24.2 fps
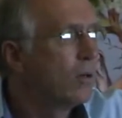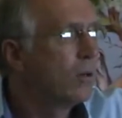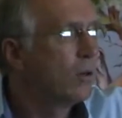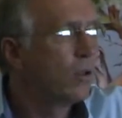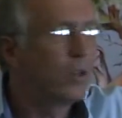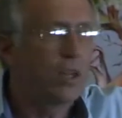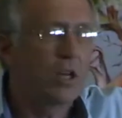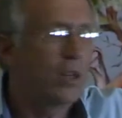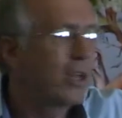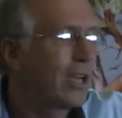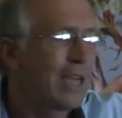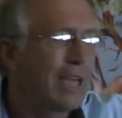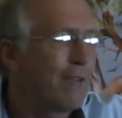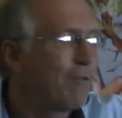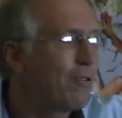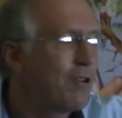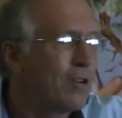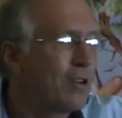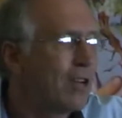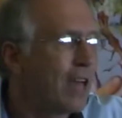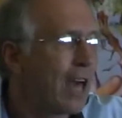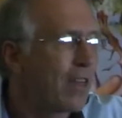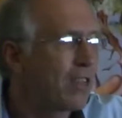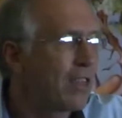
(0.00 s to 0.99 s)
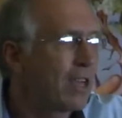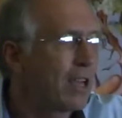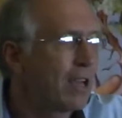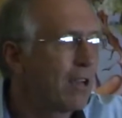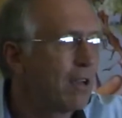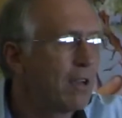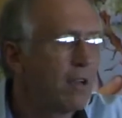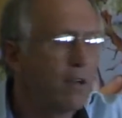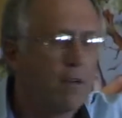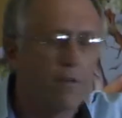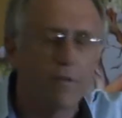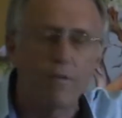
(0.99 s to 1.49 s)
Although they give you nothing,
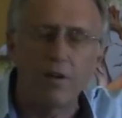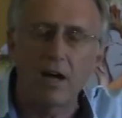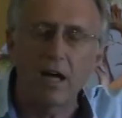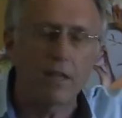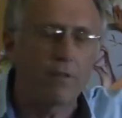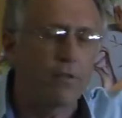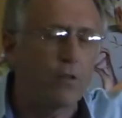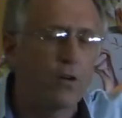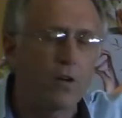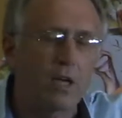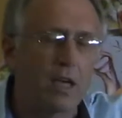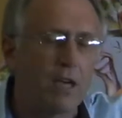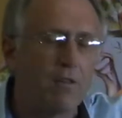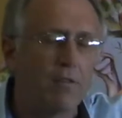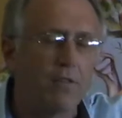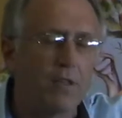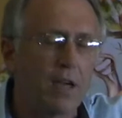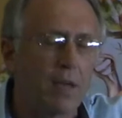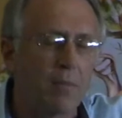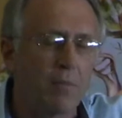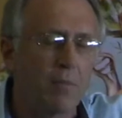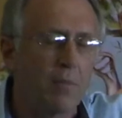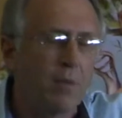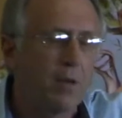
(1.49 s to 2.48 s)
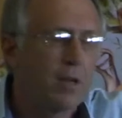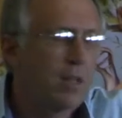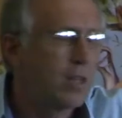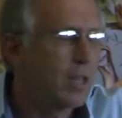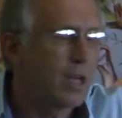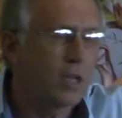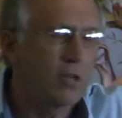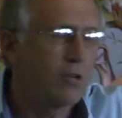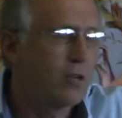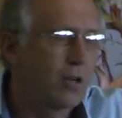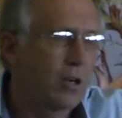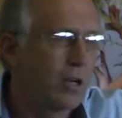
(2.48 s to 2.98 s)
Father, forgive them.
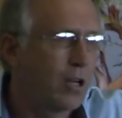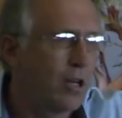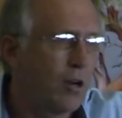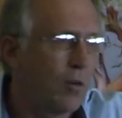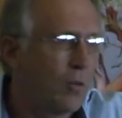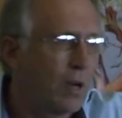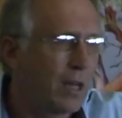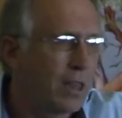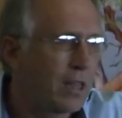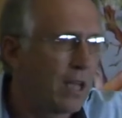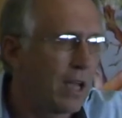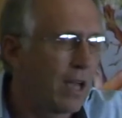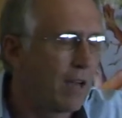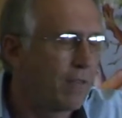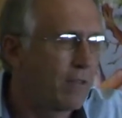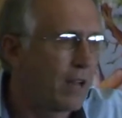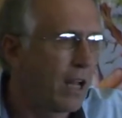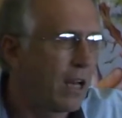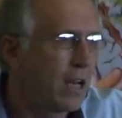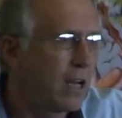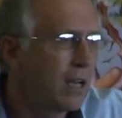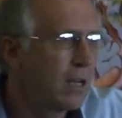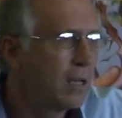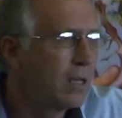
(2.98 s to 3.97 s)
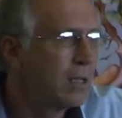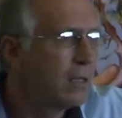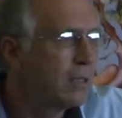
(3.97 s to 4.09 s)
They do not know what they have done.